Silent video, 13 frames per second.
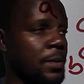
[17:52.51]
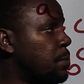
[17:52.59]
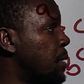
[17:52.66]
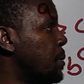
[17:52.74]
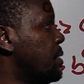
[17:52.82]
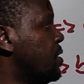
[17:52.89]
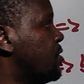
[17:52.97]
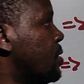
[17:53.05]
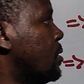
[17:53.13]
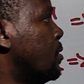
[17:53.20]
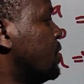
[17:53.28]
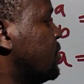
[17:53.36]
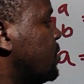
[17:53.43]
Maybe it's
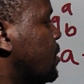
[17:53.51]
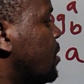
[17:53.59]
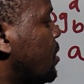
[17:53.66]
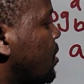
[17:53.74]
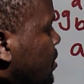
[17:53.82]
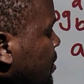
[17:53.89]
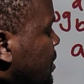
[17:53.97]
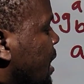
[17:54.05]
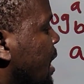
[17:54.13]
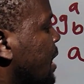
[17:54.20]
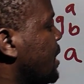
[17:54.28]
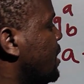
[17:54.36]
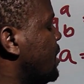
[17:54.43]
not
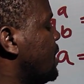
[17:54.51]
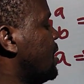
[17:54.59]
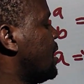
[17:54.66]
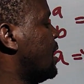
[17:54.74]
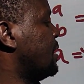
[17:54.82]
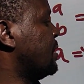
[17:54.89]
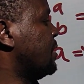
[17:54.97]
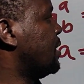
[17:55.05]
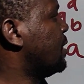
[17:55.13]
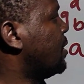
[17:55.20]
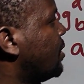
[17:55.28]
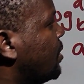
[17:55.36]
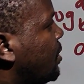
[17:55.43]
9, and
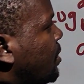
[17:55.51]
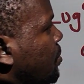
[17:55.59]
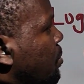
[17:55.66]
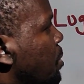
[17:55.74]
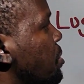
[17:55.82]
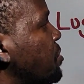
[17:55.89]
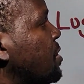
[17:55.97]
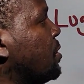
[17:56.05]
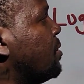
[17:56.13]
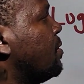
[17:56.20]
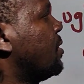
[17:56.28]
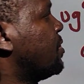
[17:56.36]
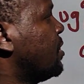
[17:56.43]
maybe it's
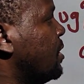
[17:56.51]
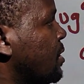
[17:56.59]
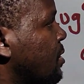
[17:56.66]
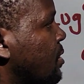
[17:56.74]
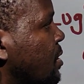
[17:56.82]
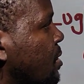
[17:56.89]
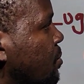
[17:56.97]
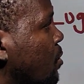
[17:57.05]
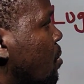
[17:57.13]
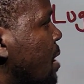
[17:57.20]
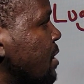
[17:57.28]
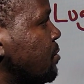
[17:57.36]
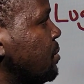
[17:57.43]
another thing, but
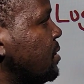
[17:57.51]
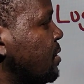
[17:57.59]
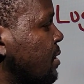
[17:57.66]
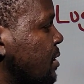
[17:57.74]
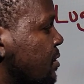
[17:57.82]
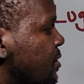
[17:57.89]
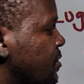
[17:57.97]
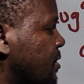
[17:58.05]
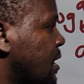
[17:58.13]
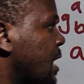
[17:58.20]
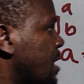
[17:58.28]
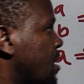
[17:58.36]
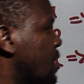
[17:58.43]
I may think it's
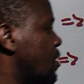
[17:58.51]
9.